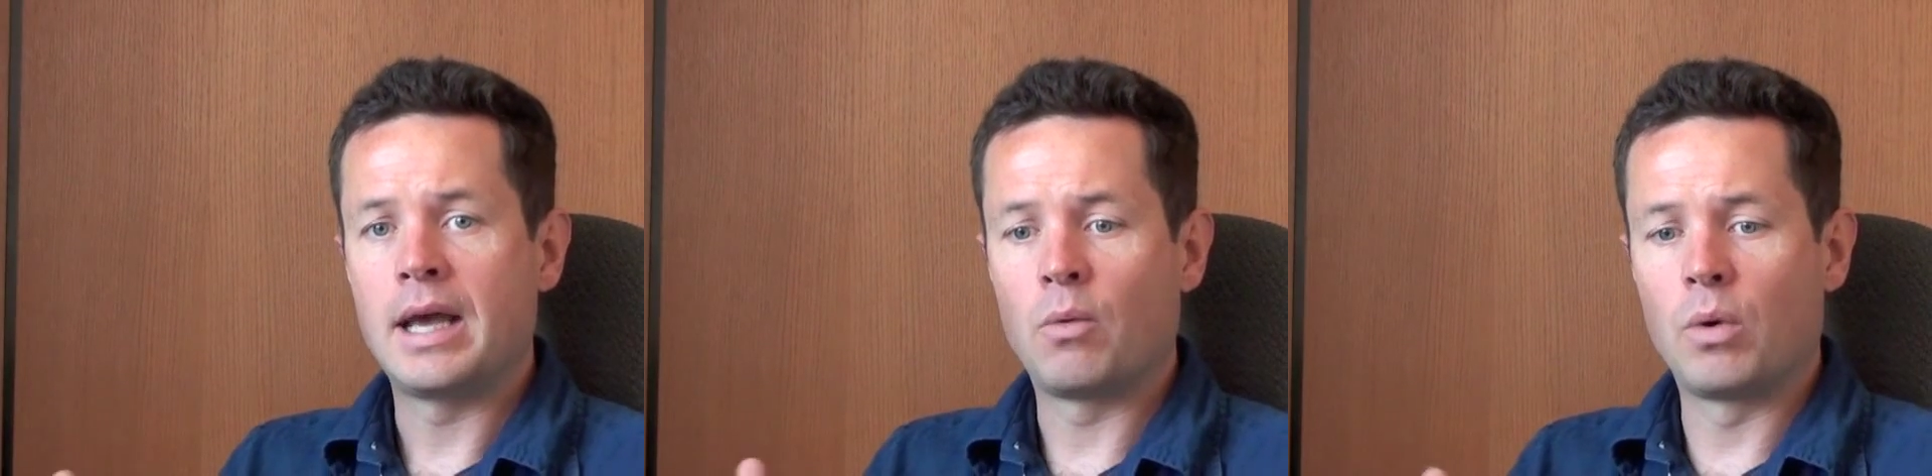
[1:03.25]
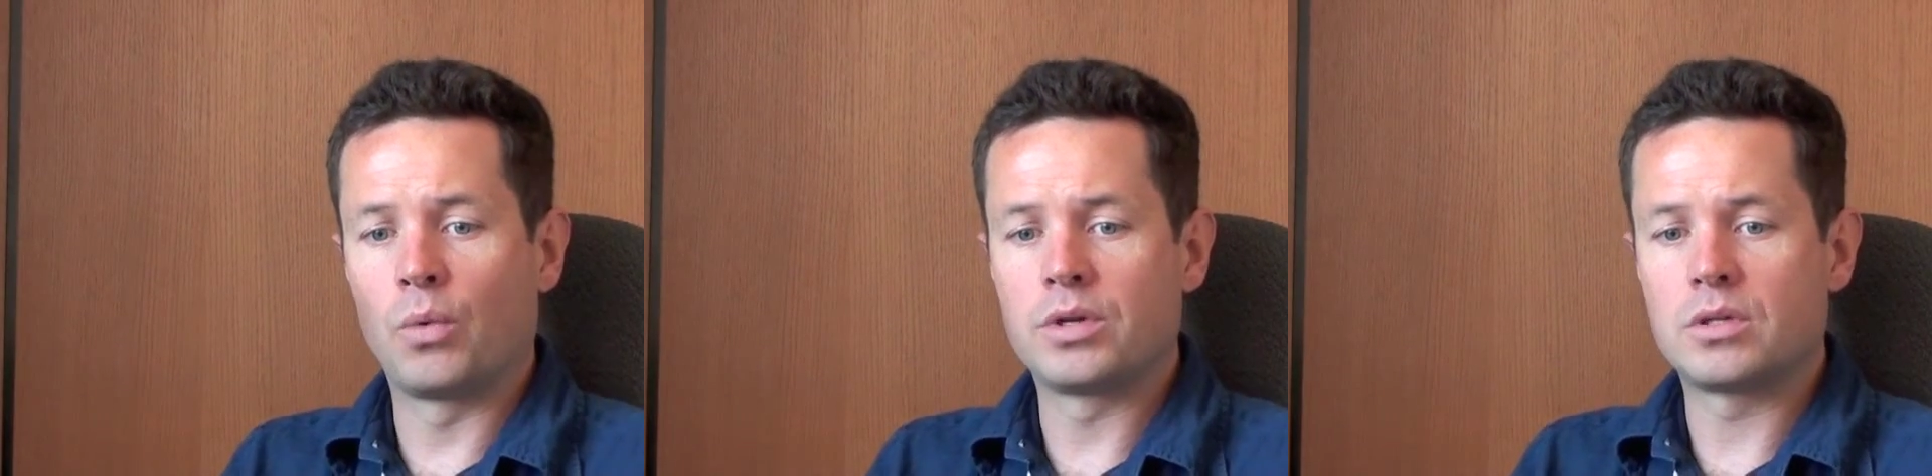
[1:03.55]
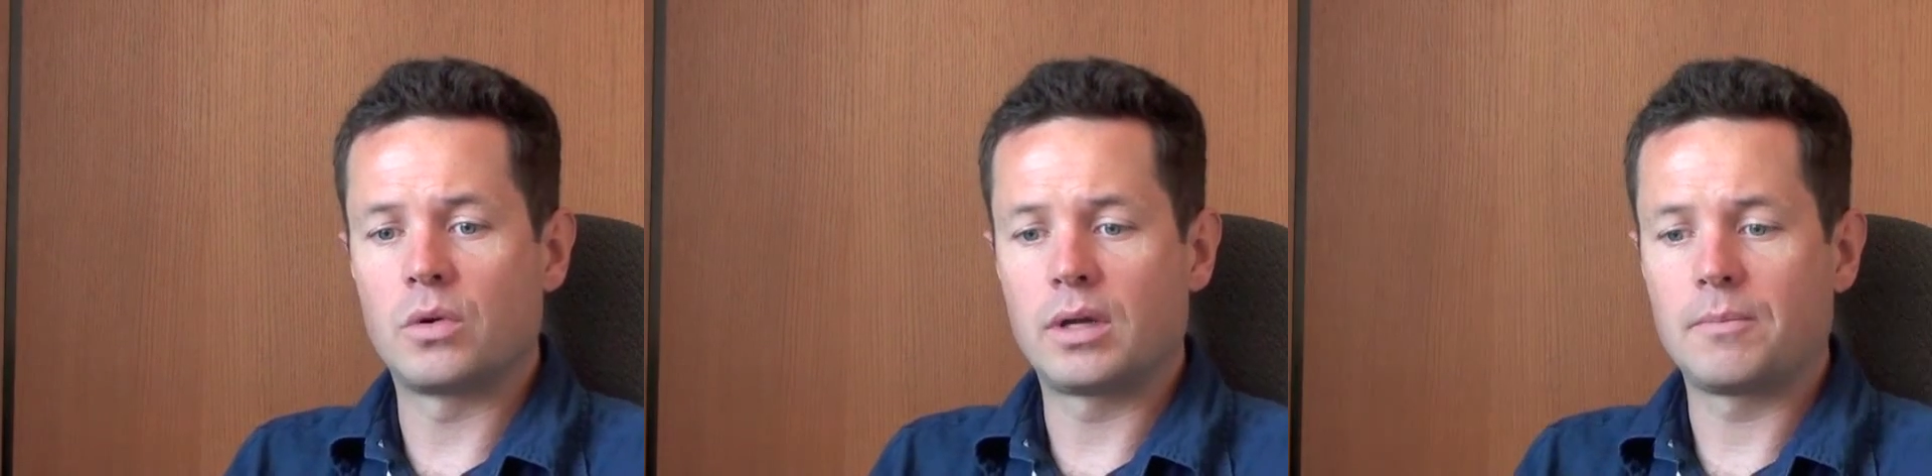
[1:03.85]
And what we're
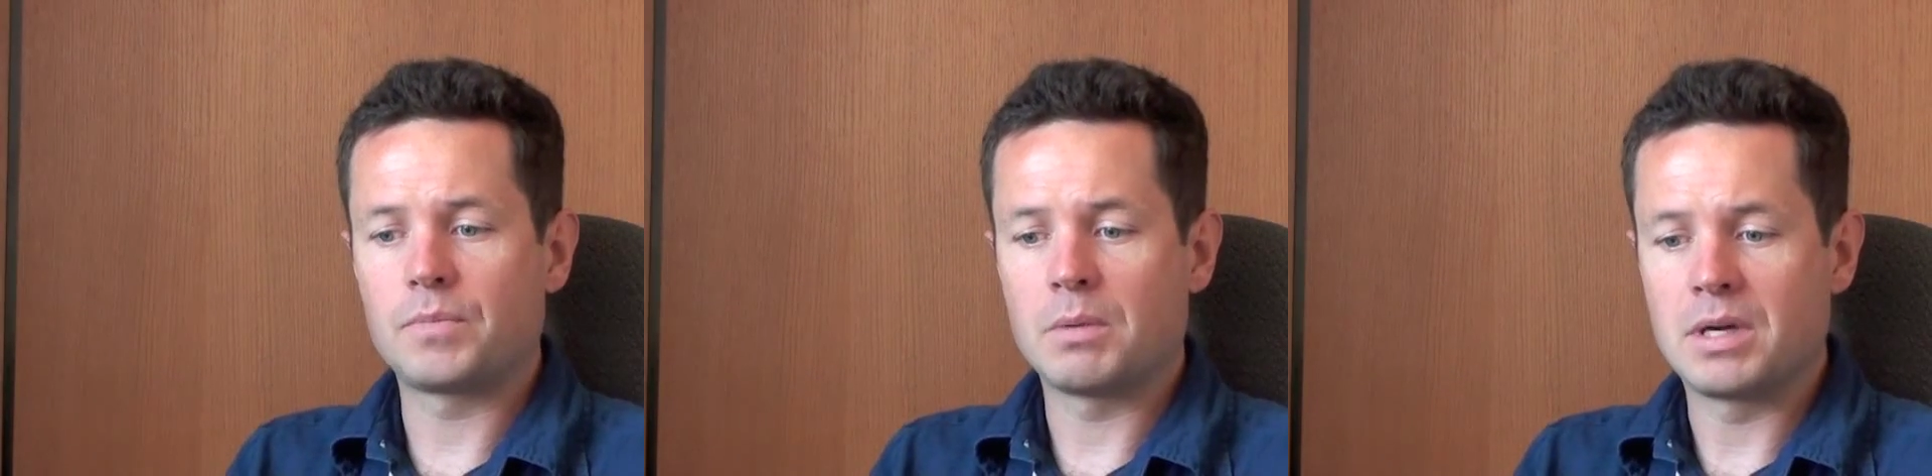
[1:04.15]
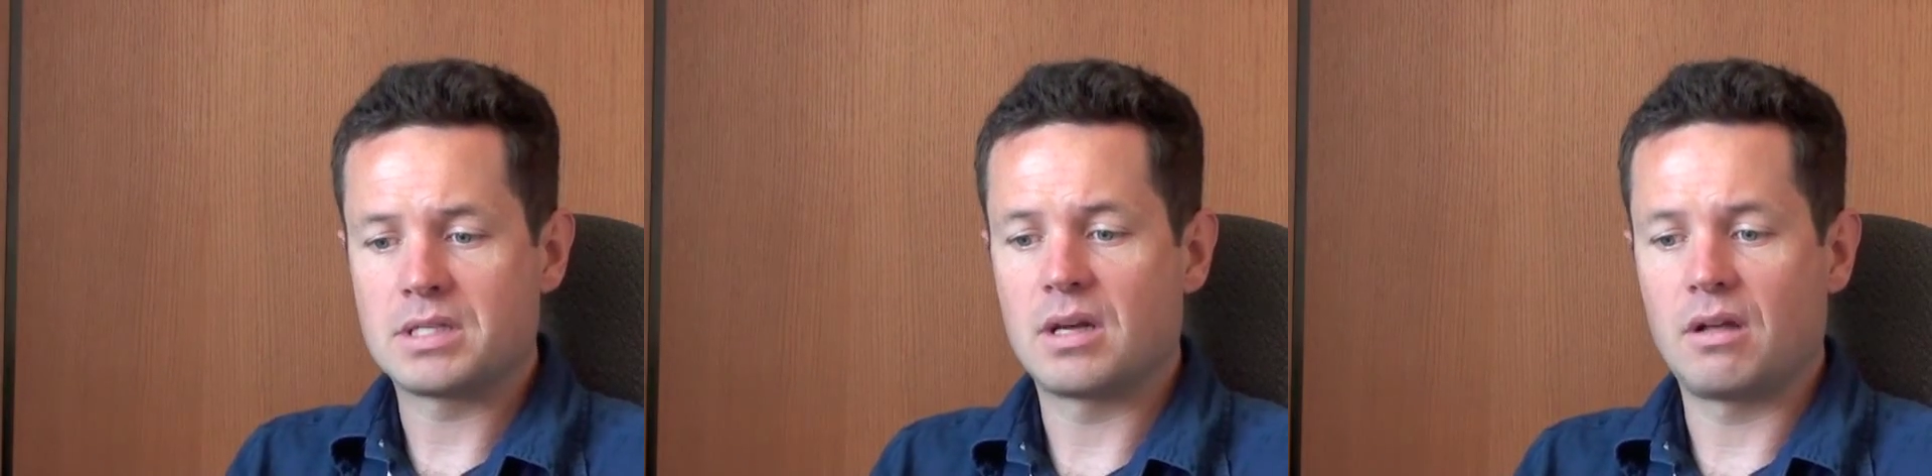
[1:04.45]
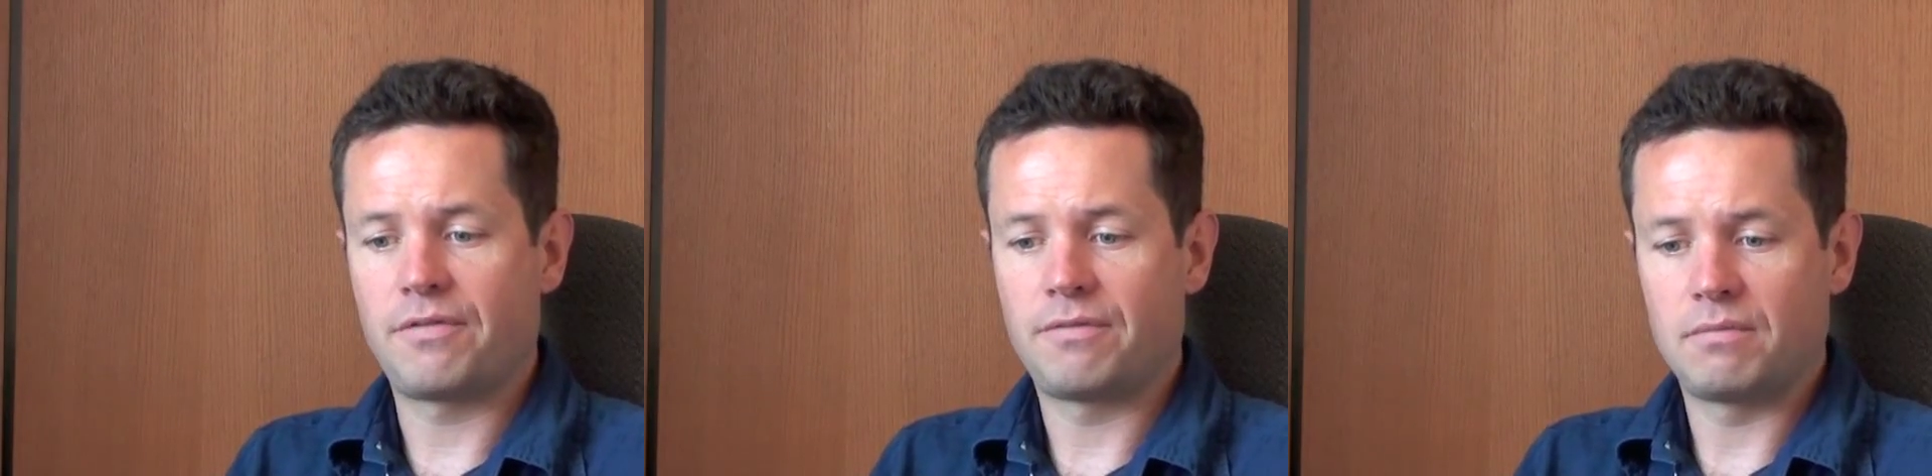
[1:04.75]
doing,
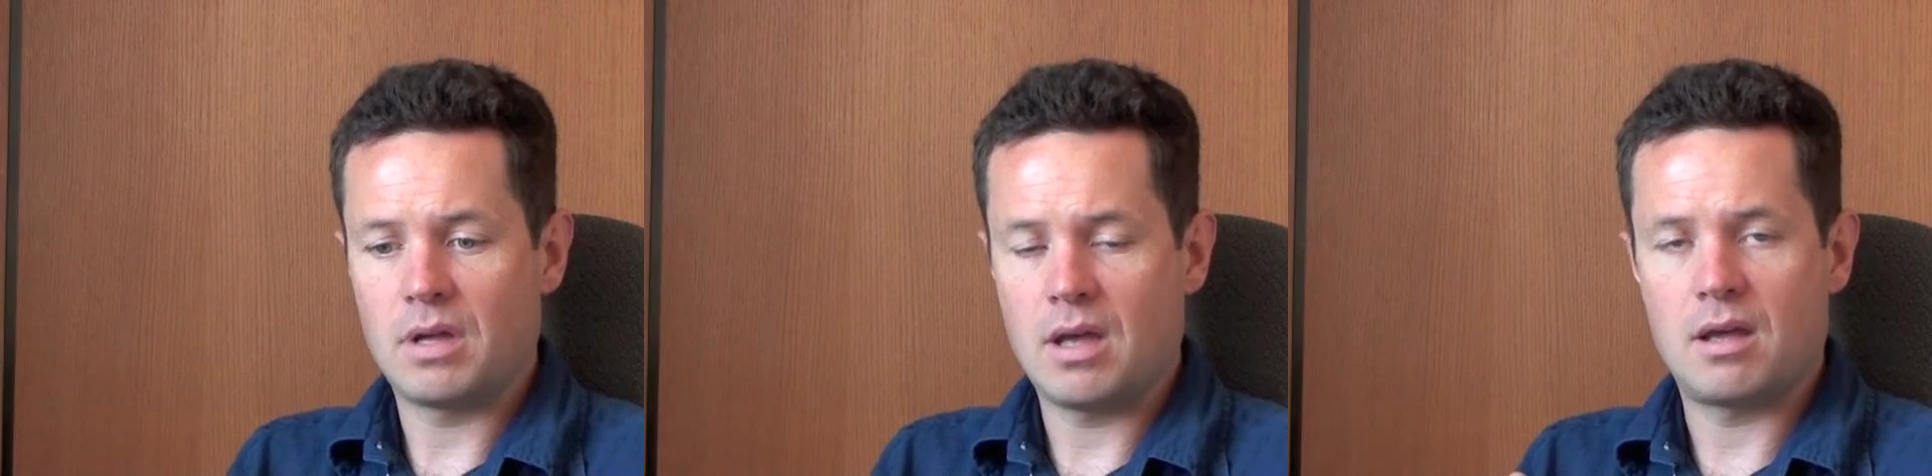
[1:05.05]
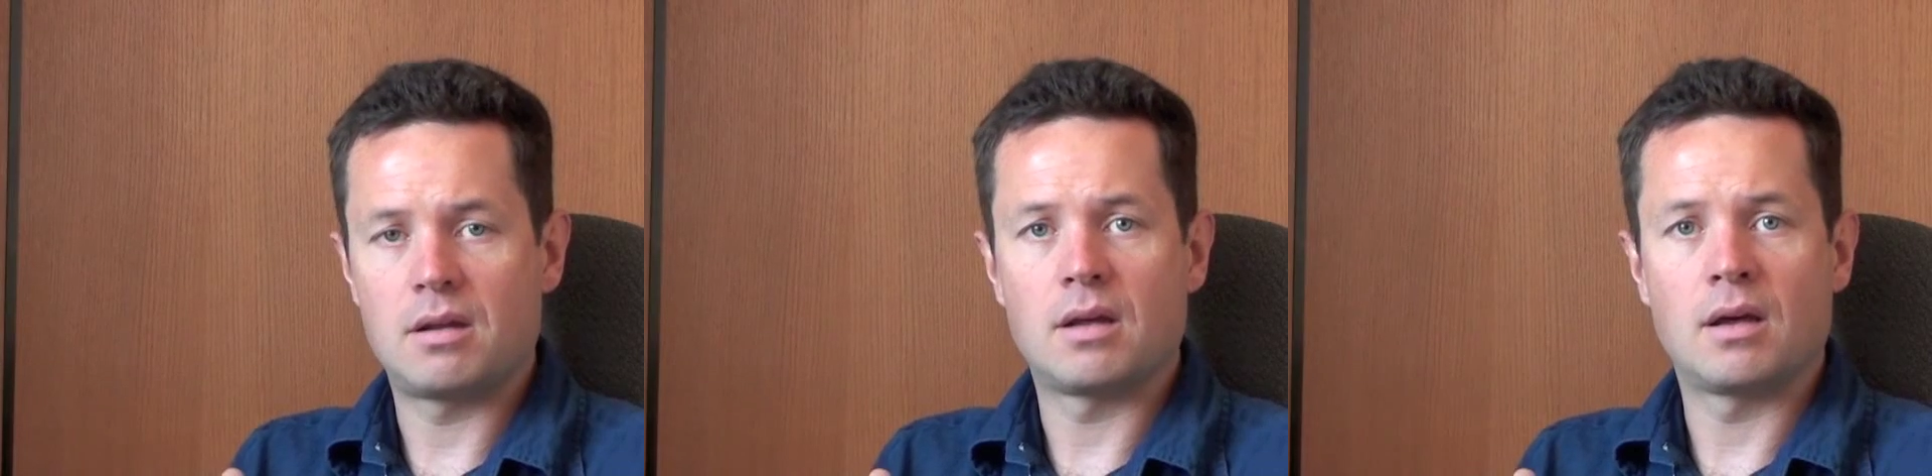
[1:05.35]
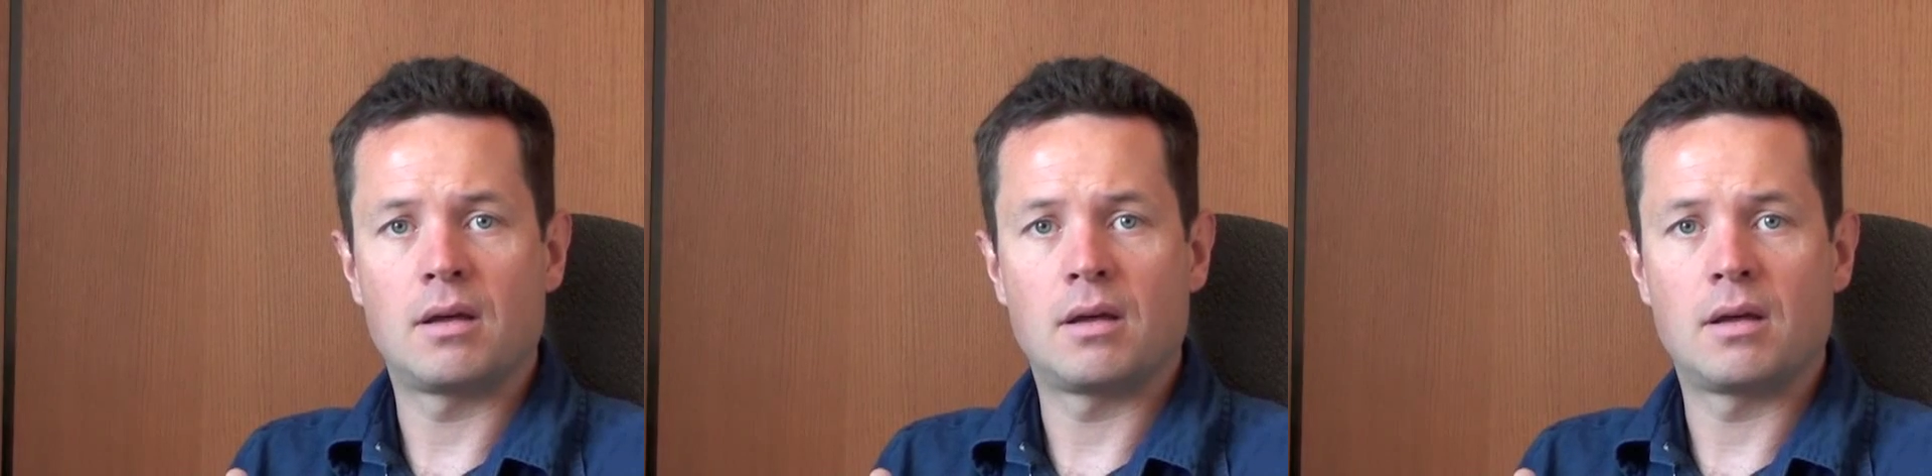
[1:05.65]
myself and